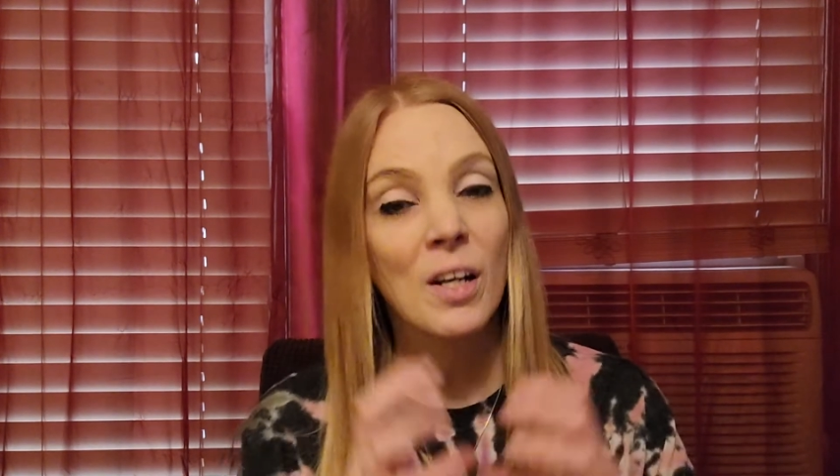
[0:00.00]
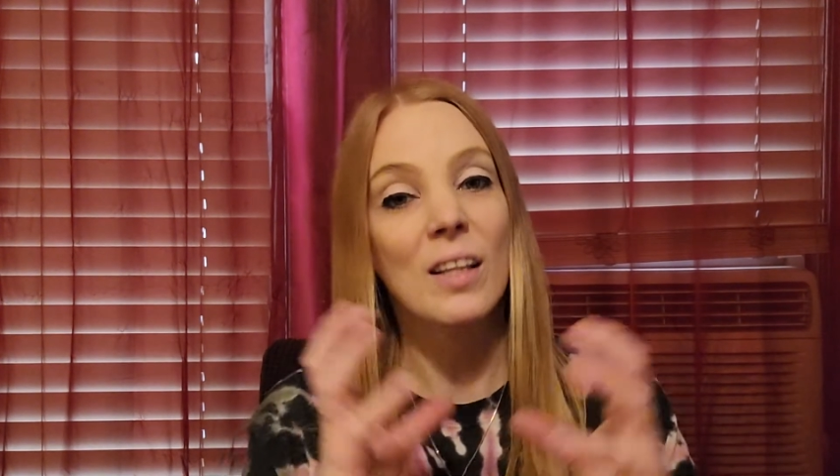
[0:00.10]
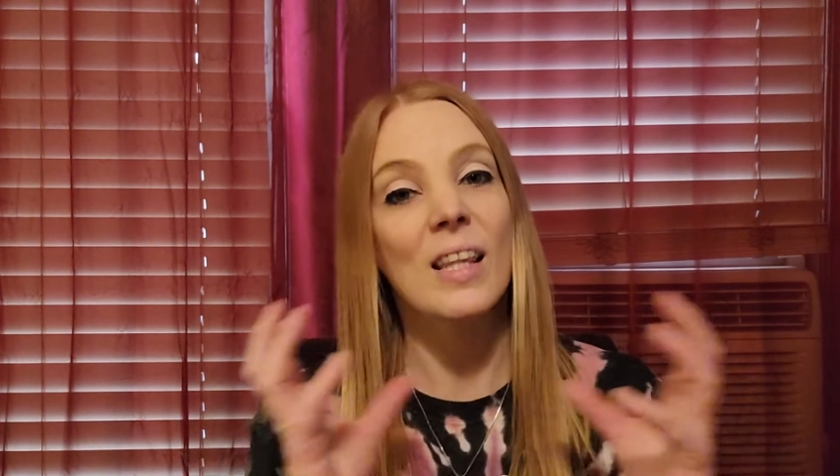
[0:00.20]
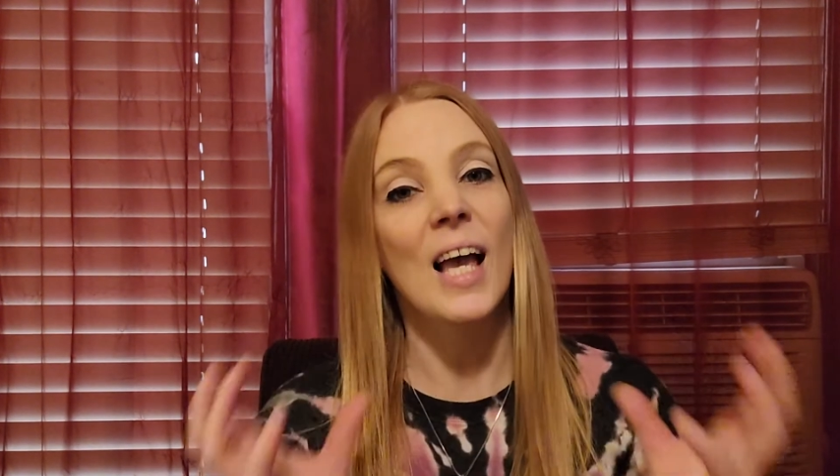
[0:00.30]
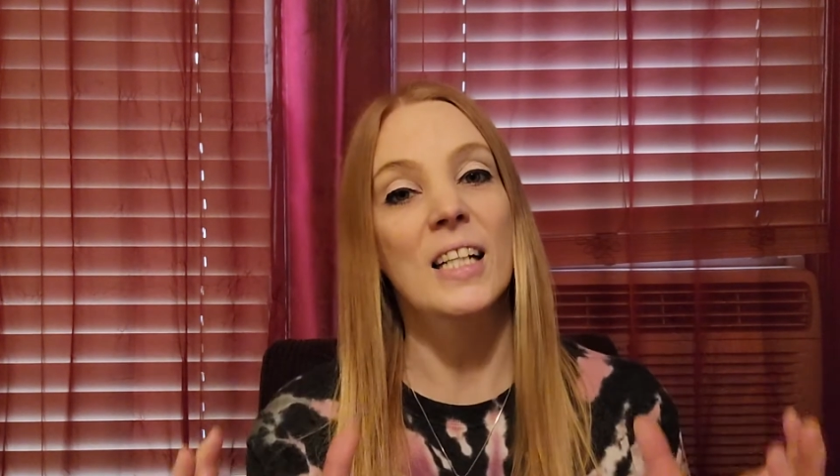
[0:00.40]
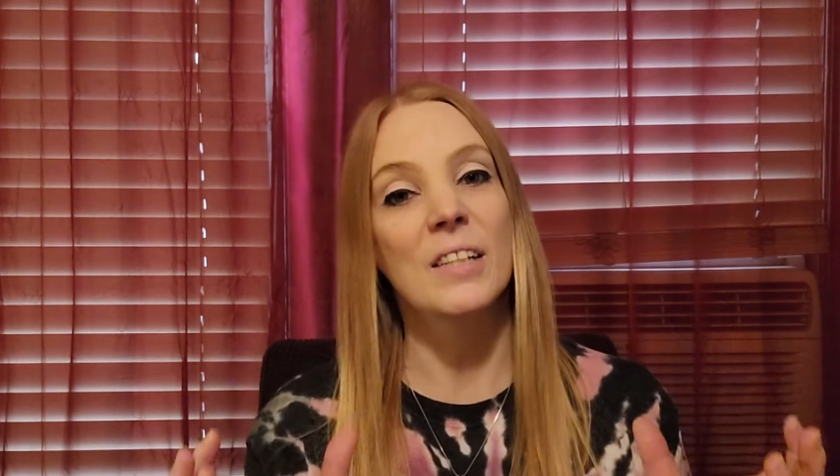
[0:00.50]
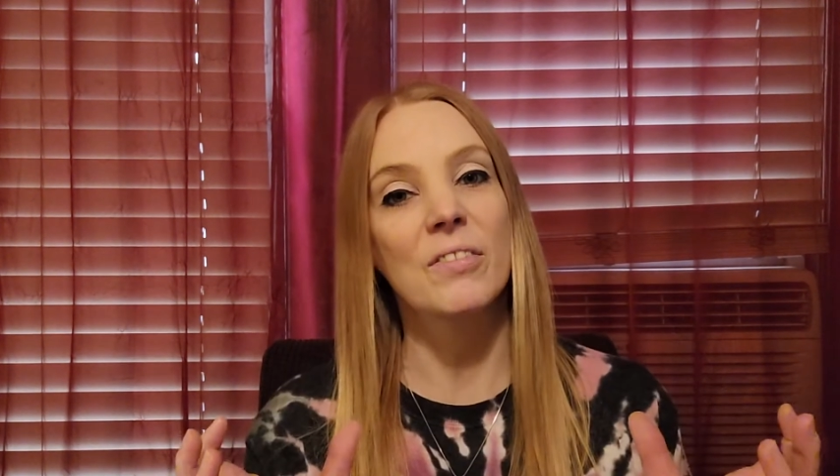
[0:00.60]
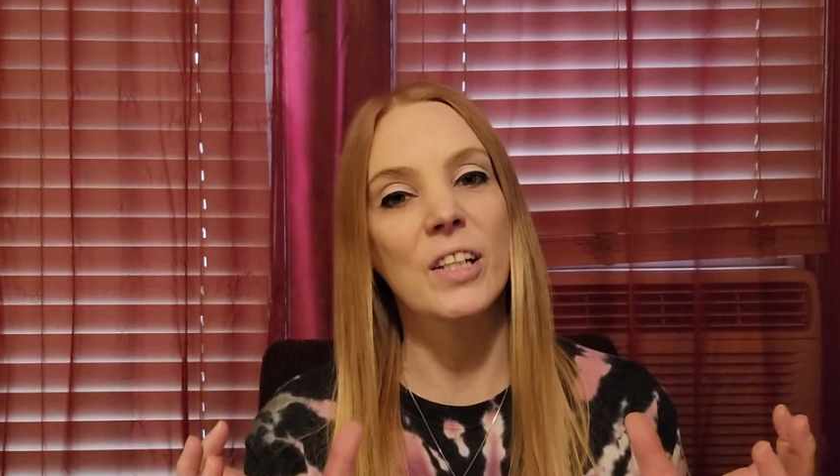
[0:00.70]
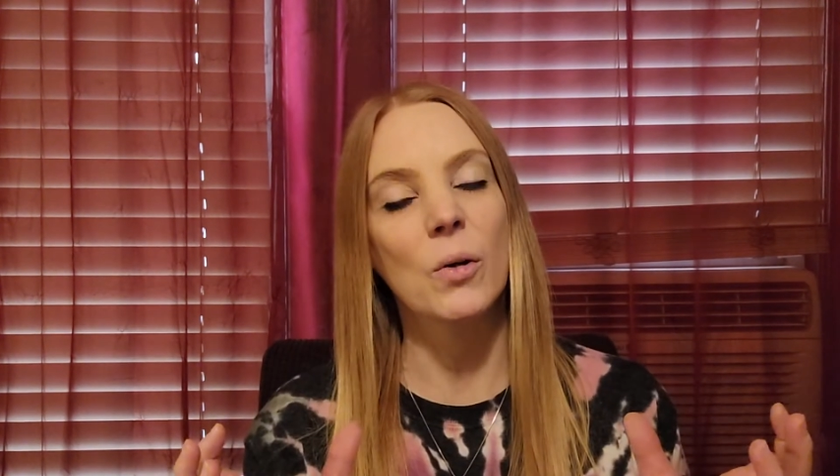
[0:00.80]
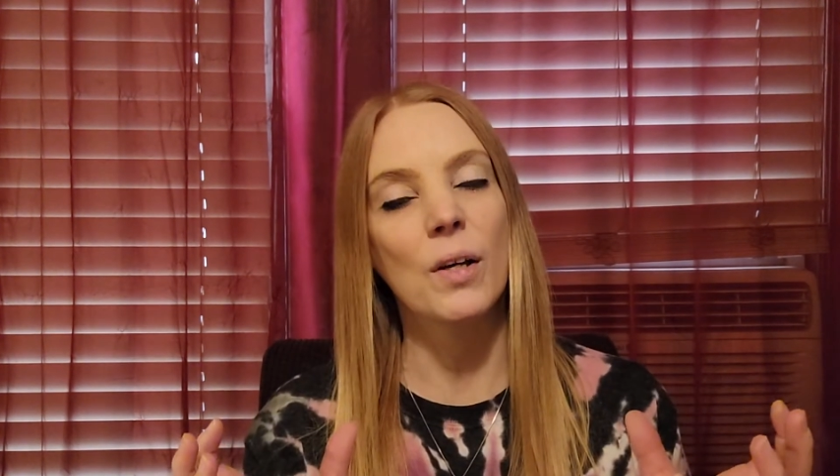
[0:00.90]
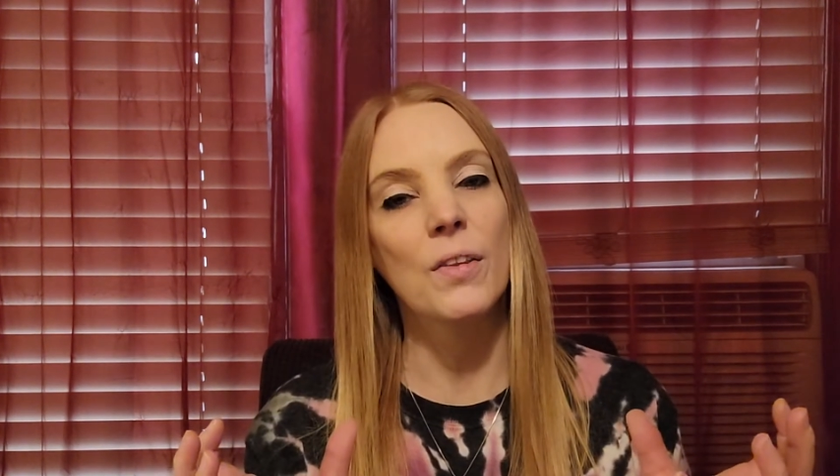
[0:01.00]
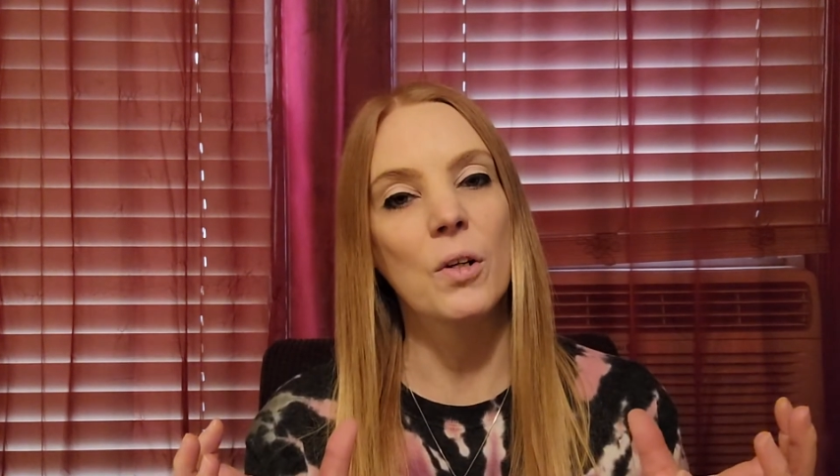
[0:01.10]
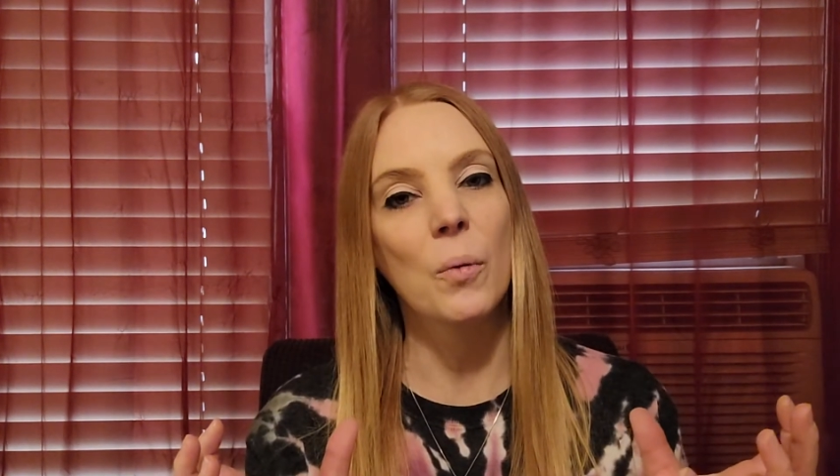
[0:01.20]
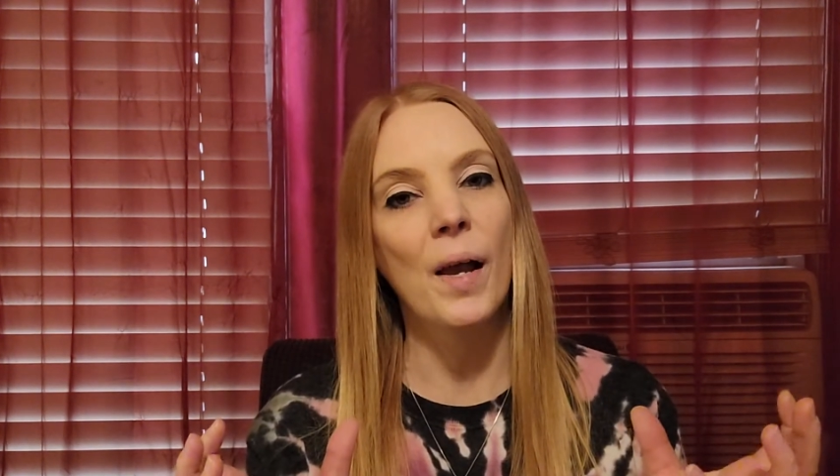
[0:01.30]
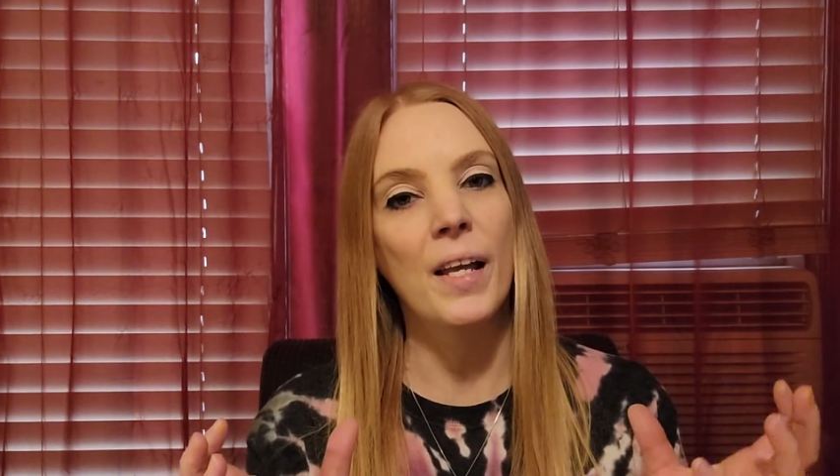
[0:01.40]
collectively going
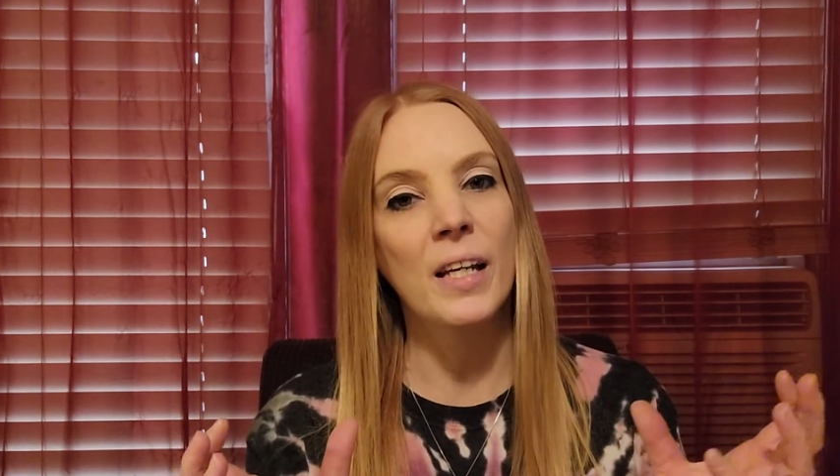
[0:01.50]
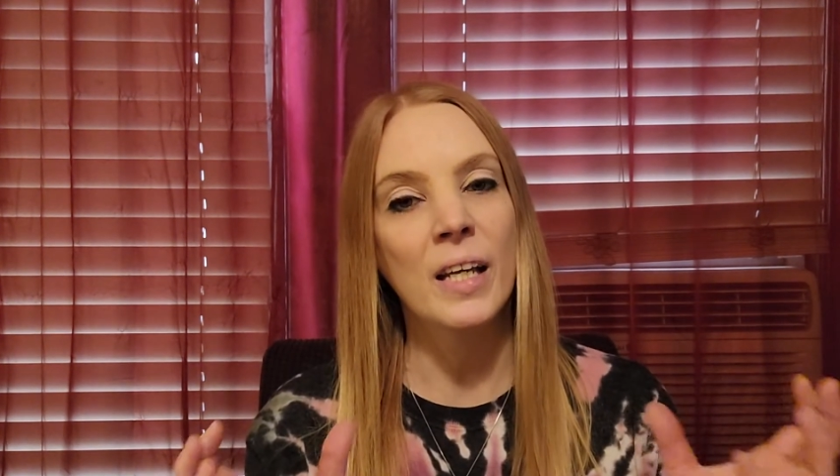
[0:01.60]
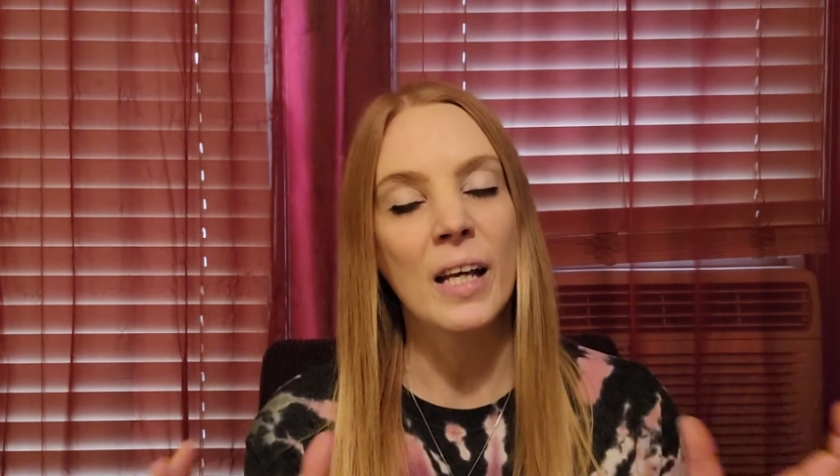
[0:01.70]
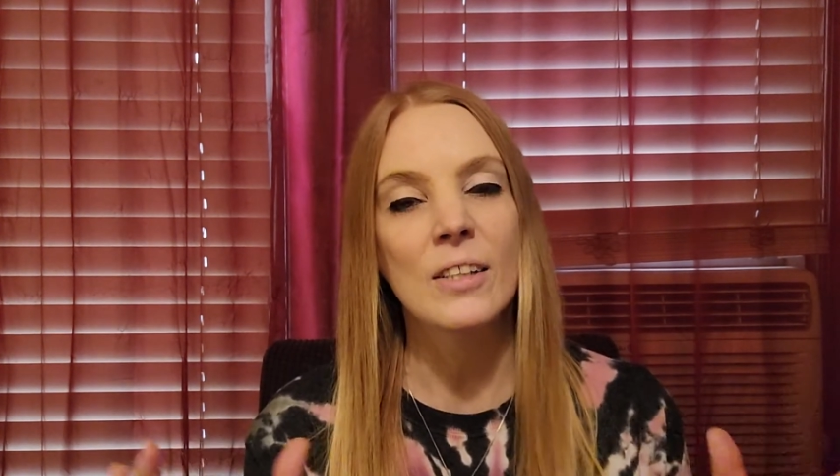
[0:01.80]
through awakening,